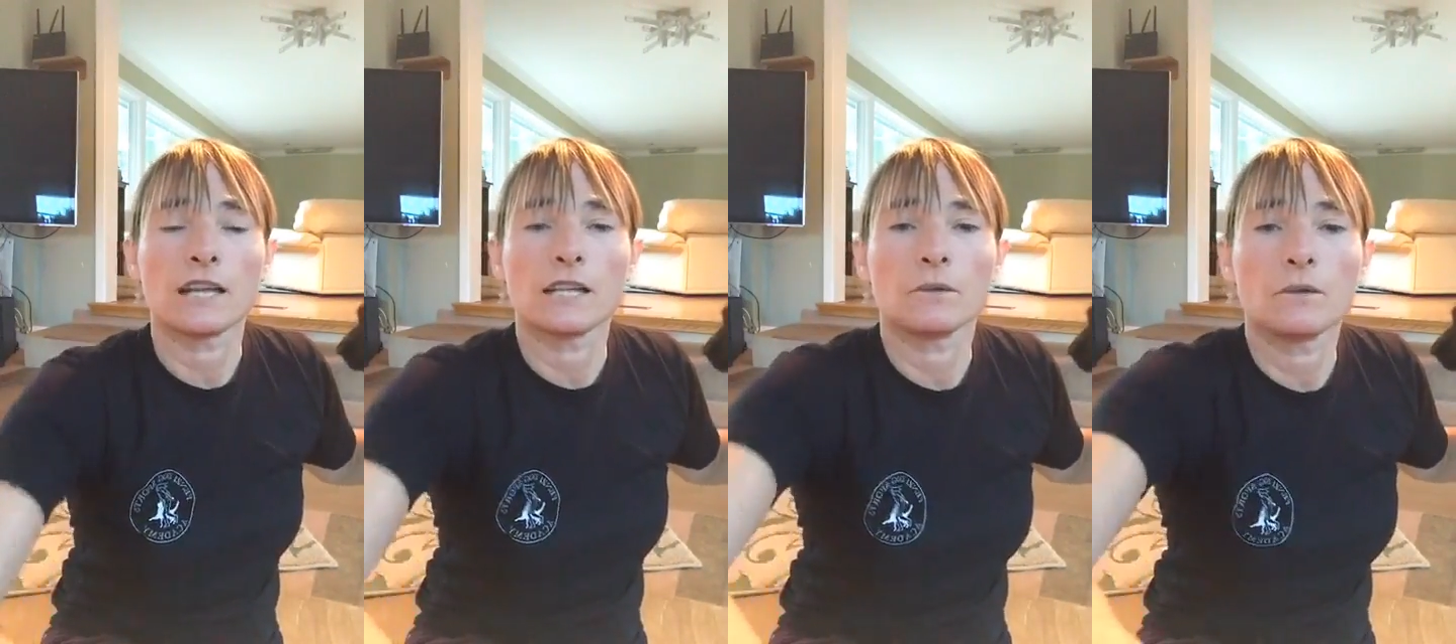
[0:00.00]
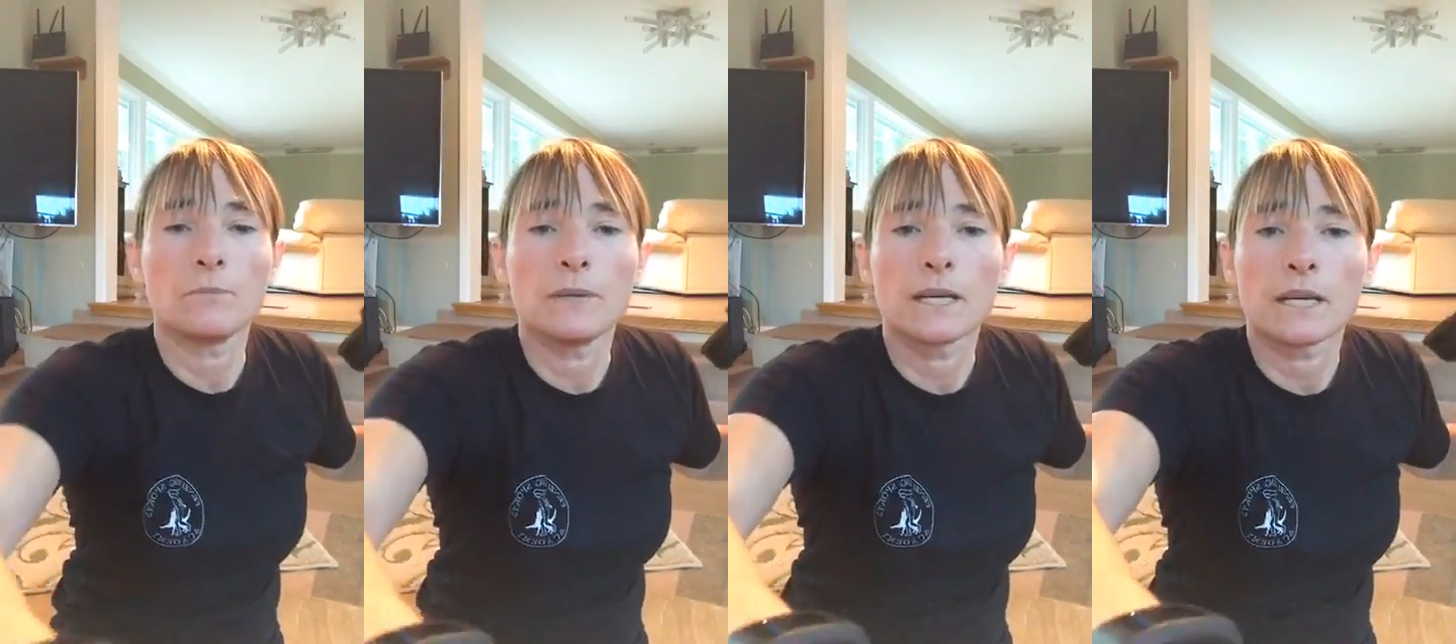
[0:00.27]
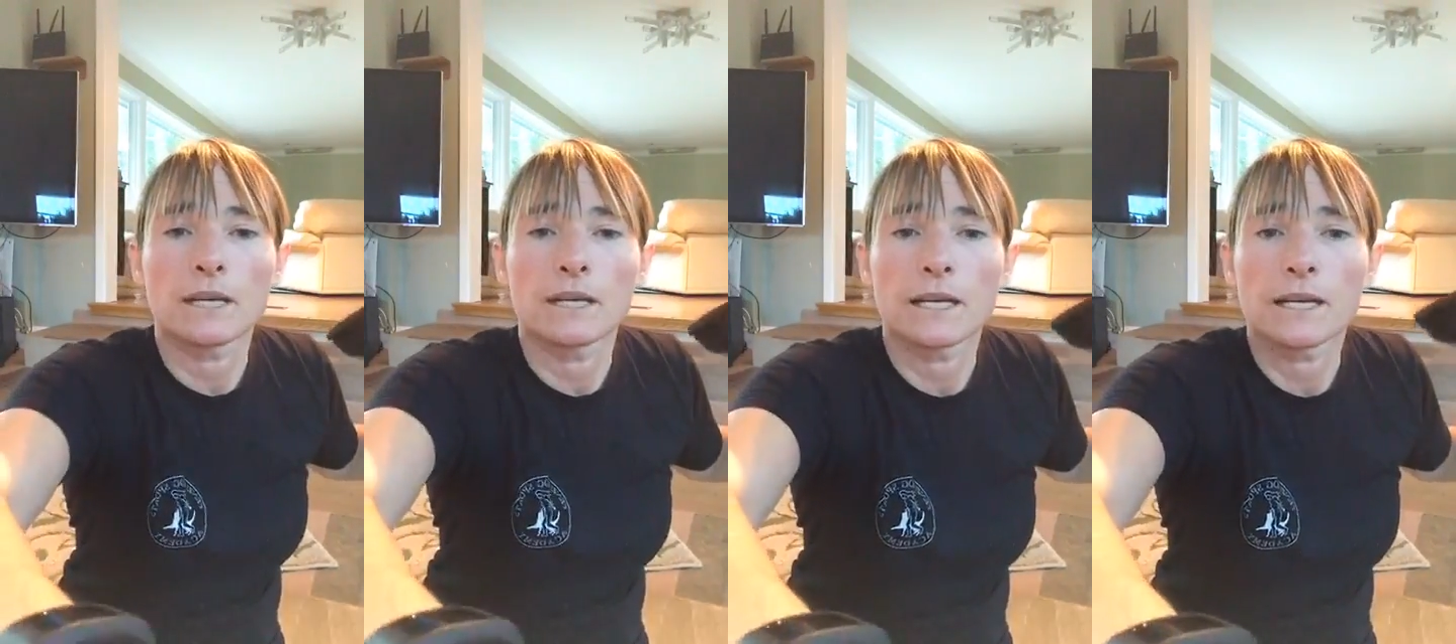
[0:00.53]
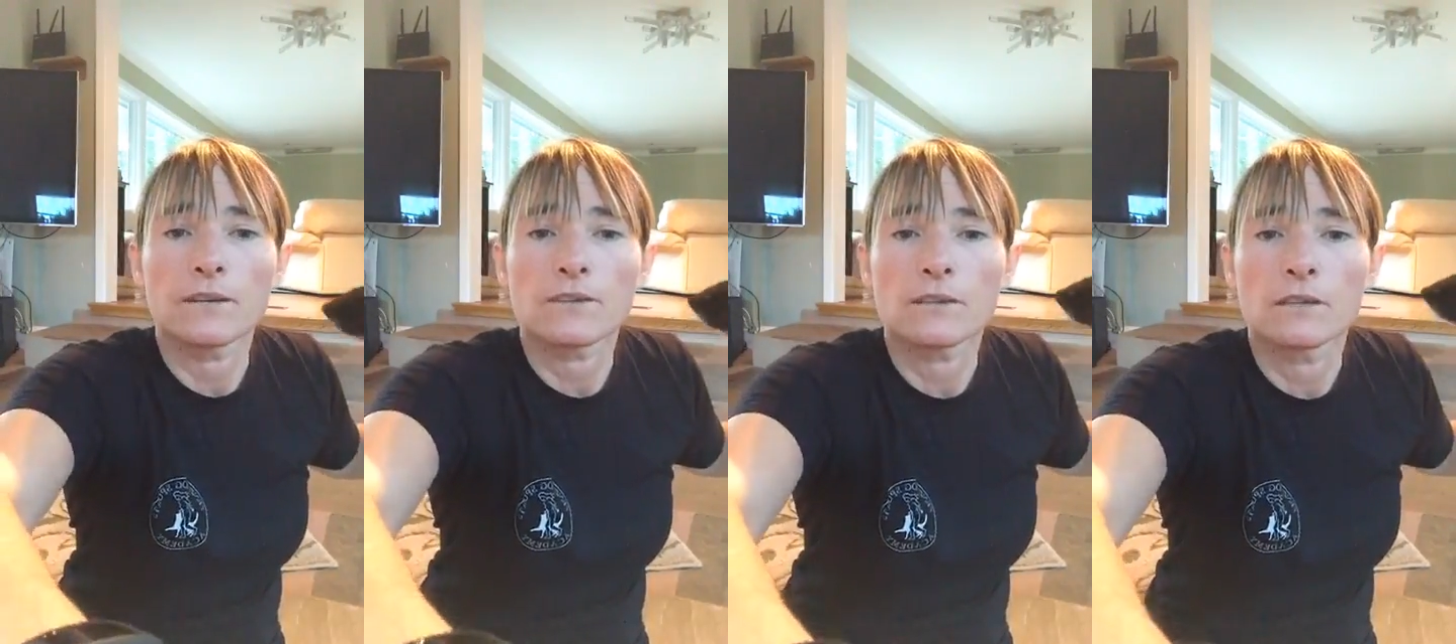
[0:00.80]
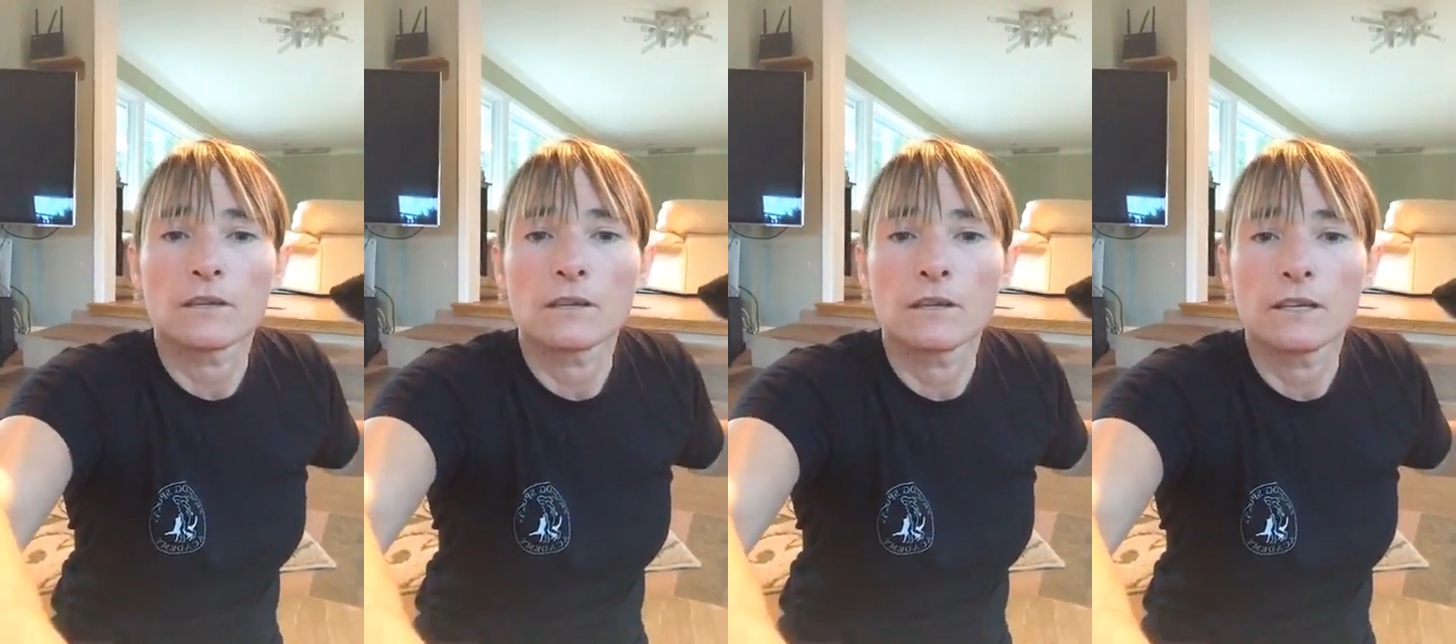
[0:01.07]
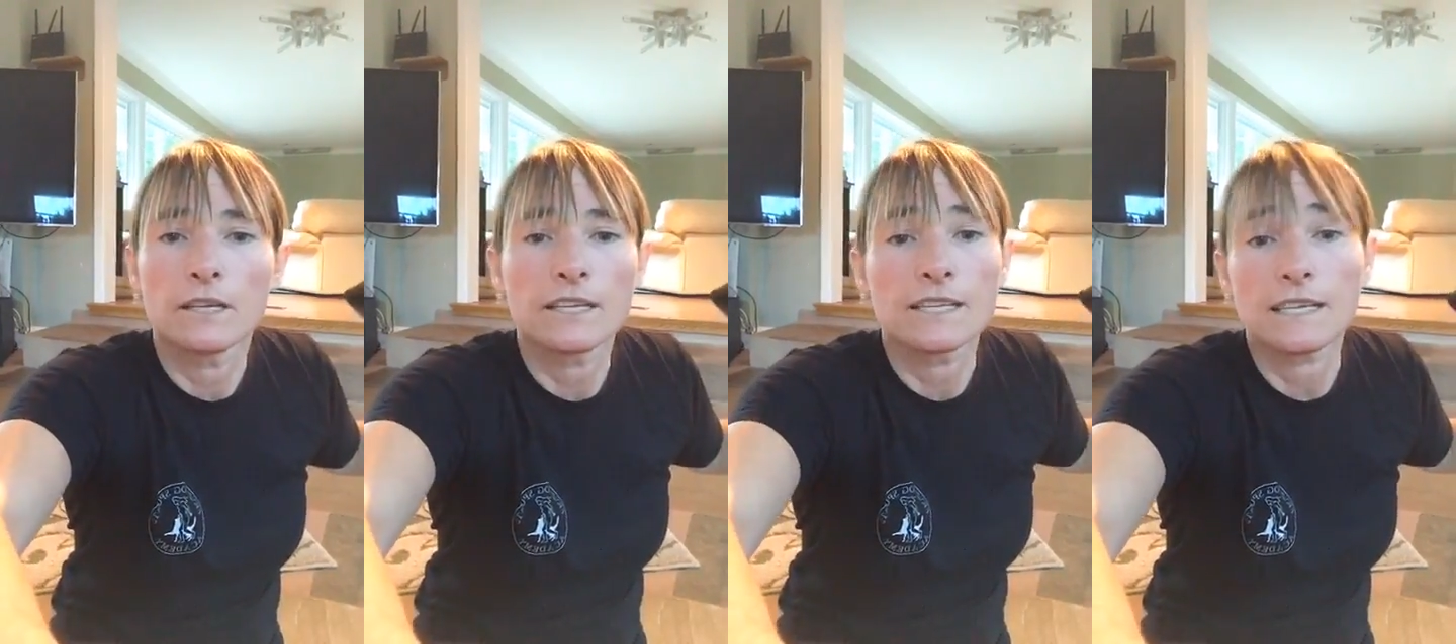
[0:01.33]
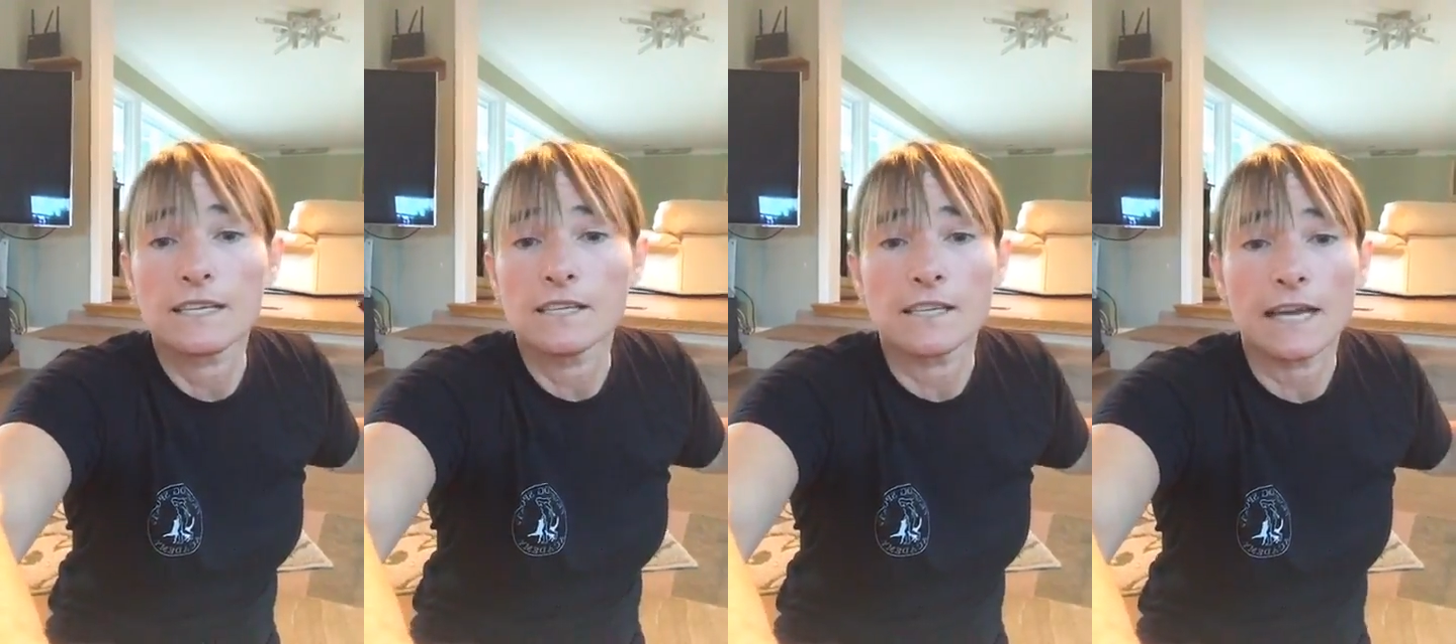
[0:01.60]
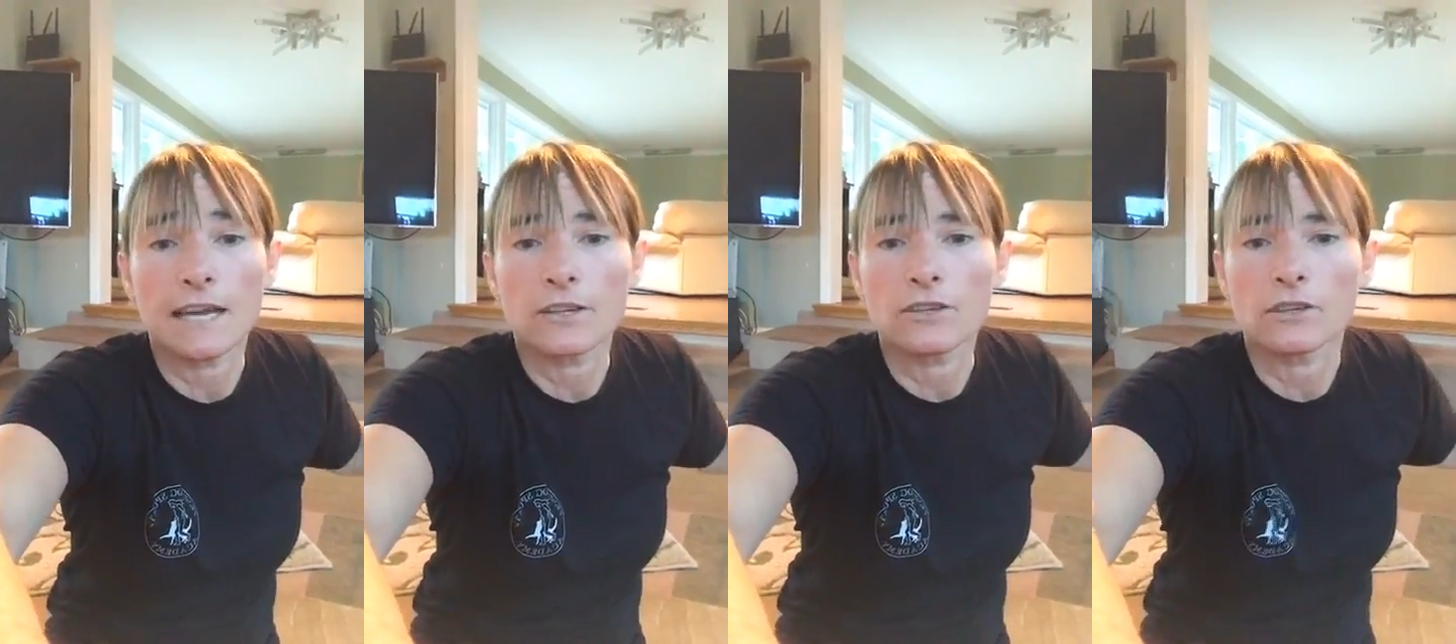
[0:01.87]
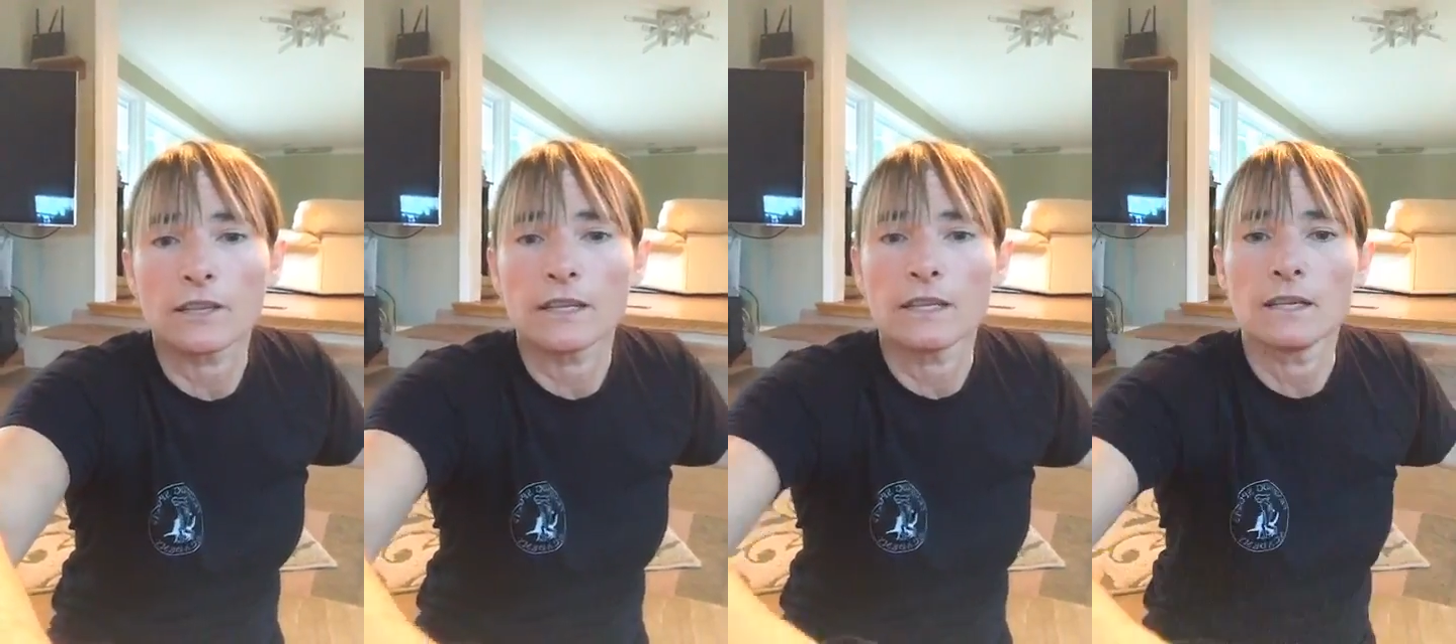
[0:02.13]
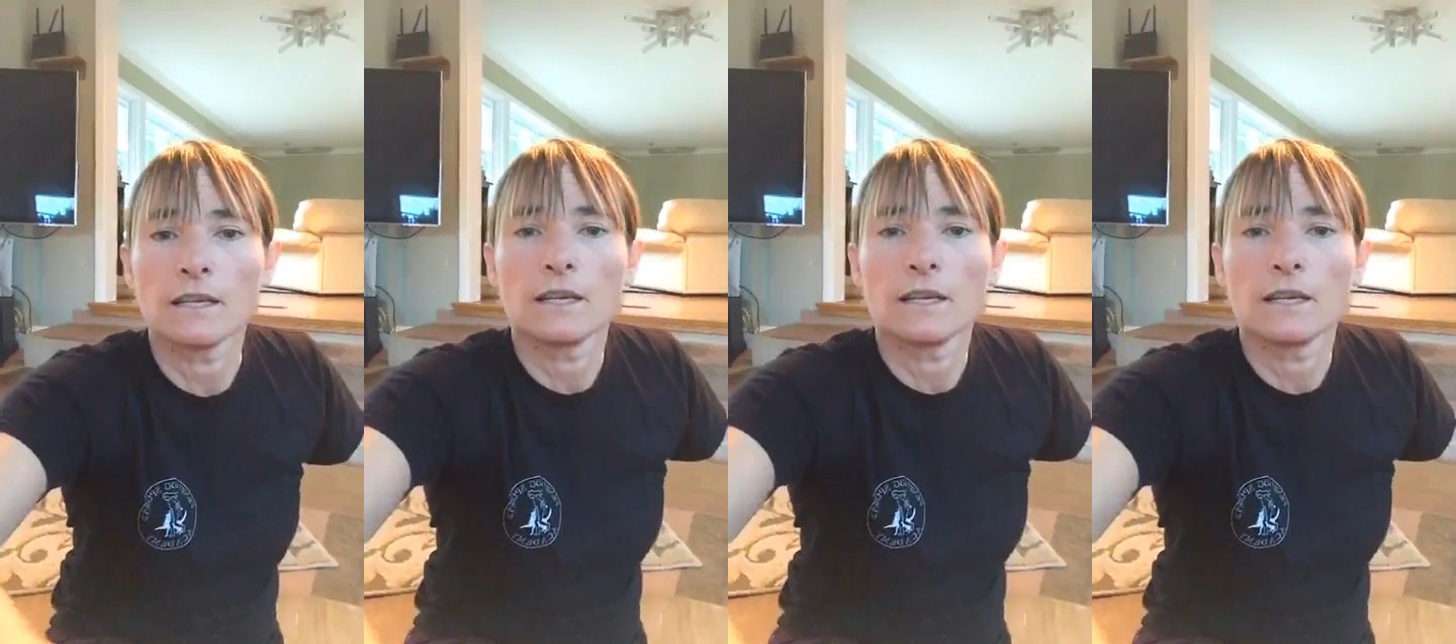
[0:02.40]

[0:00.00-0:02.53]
It would be kind of nice. It's easy, actually.